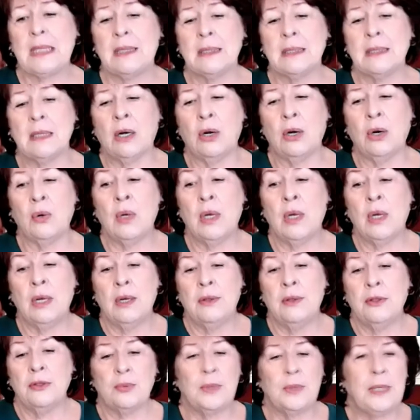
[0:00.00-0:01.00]
So
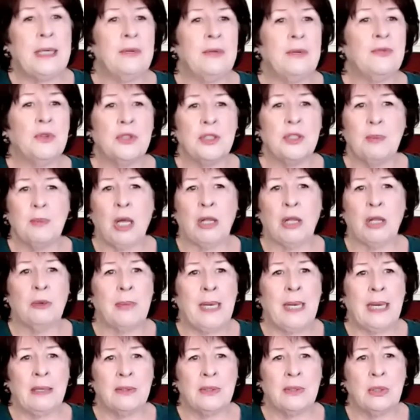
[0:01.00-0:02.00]
3 for smaller
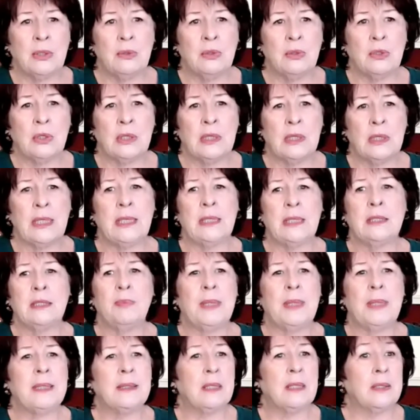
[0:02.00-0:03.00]
amounts usually,
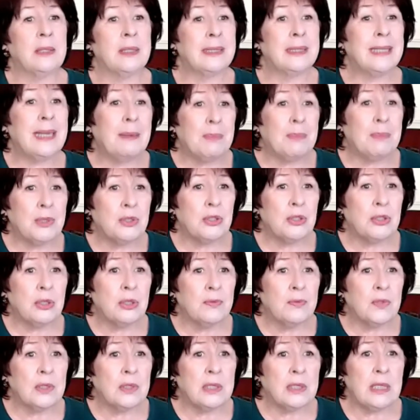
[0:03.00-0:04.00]
depends on the temperature
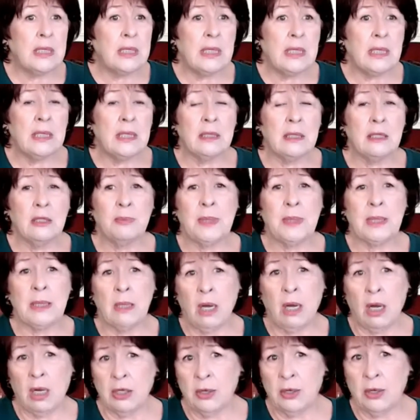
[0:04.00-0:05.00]
of the tea. A little bit
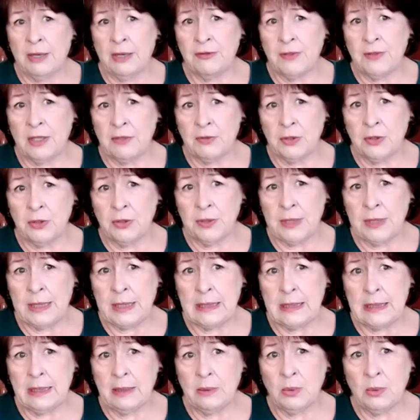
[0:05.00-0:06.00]
longer, I find for green
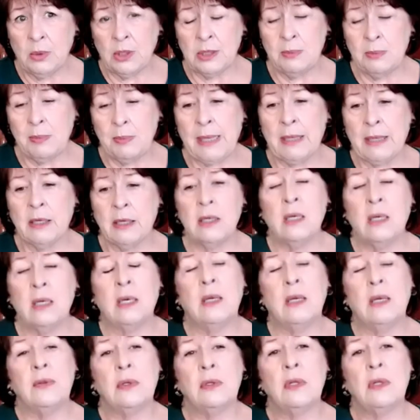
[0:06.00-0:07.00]
tea works better.
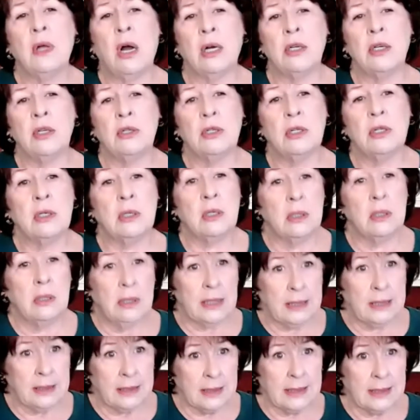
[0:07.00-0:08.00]
The longer
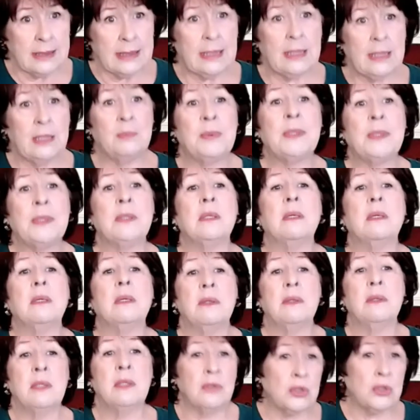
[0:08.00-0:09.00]
it steeps,
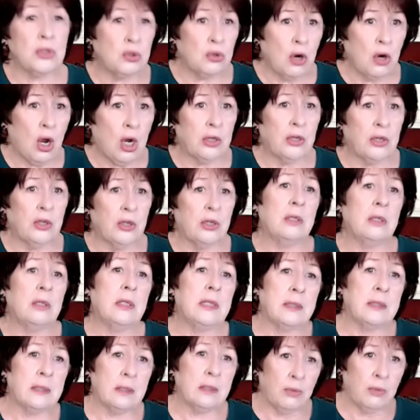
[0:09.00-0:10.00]
the stronger
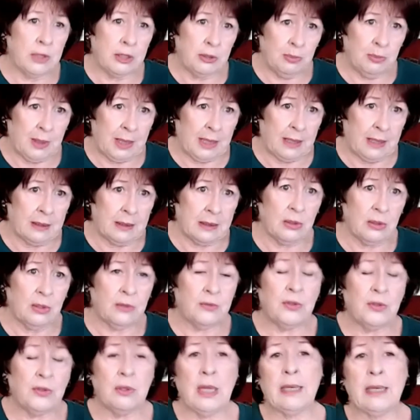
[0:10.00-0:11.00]
it's going to be. So
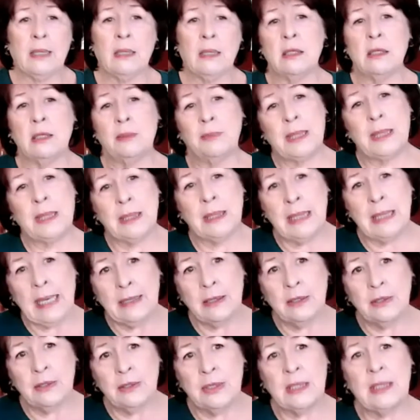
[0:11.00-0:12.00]
if you like a little bit
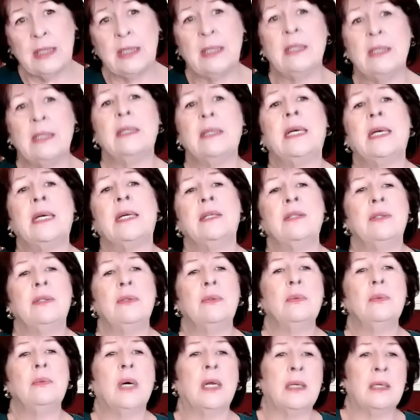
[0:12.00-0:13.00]
lighter tea, then
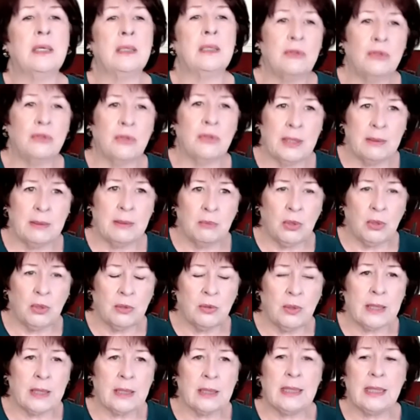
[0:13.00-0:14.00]
you want to drink it more
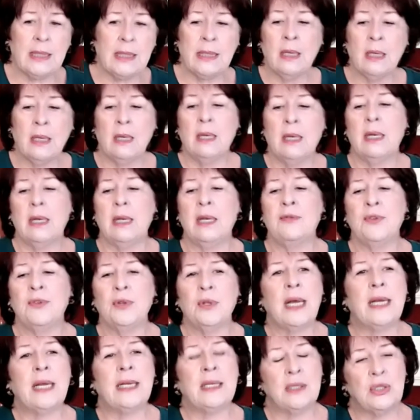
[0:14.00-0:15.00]
quickly. If you
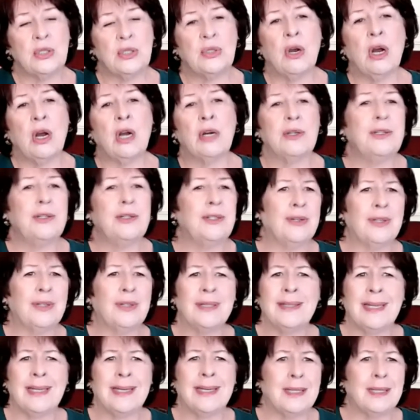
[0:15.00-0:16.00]
like it stronger, you
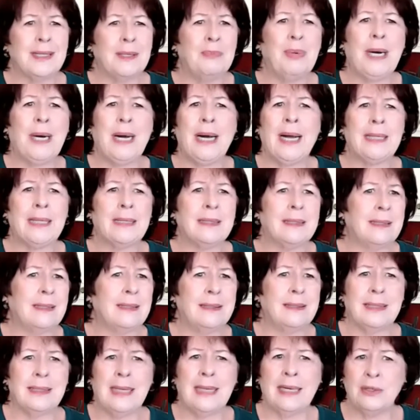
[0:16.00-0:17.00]
notice like in a pot, the
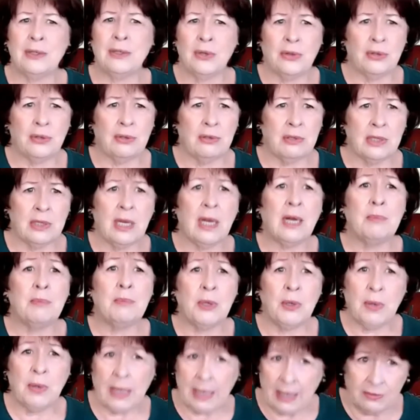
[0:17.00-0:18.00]
2nd or 3rd cup
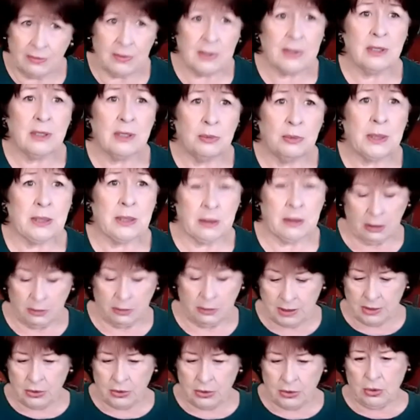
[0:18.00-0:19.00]
you have is going to be a little
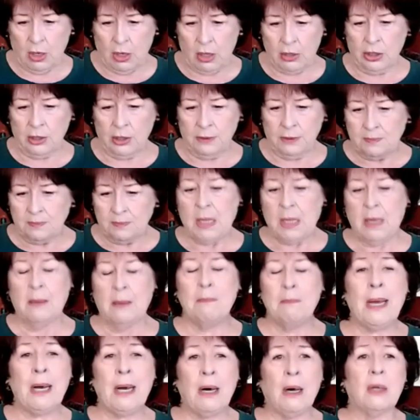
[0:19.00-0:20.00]
bit stronger.
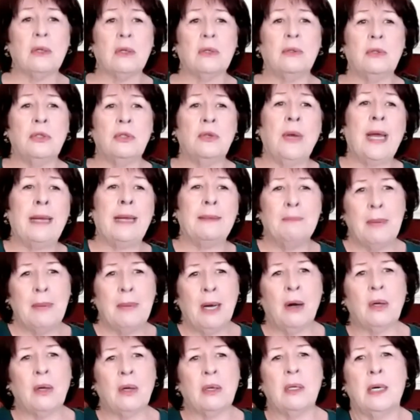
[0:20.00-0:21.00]
Milk, do you add
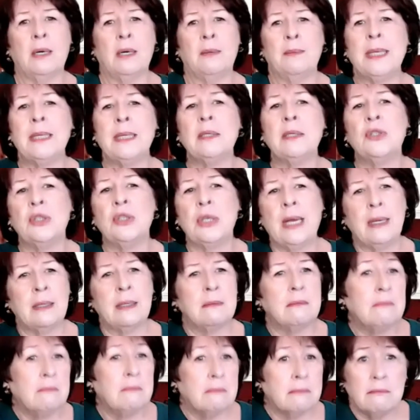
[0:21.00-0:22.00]
milk? English add
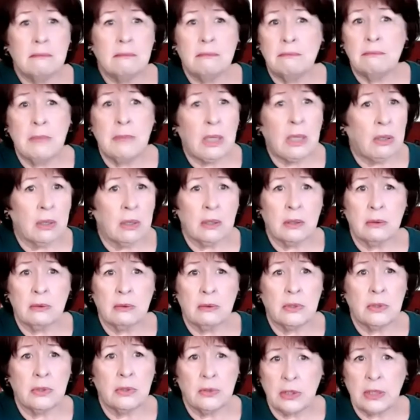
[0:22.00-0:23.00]
milk
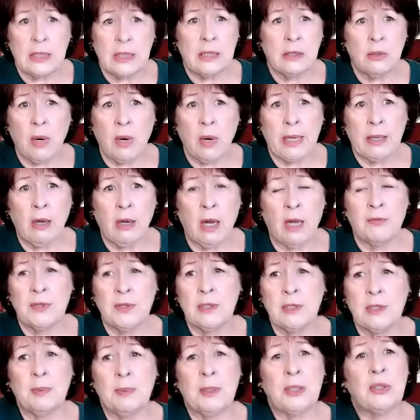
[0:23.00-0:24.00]
to tea quite often,
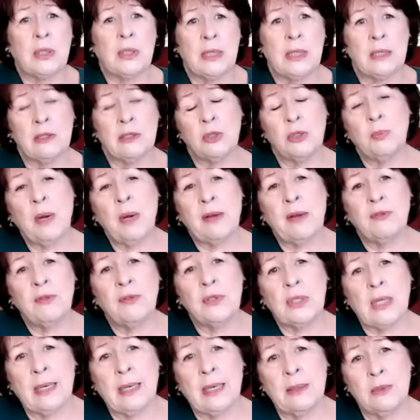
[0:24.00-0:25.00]
especially English
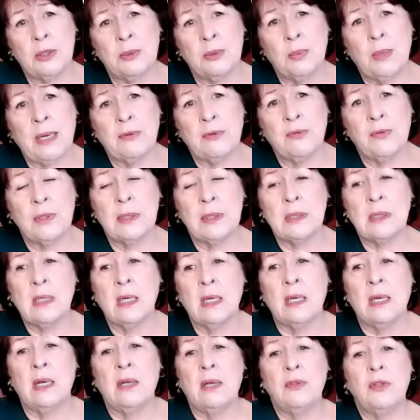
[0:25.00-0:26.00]
breakfast, Irish breakfast.
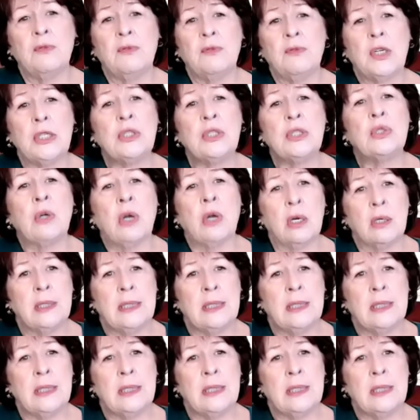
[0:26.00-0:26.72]
They're very strong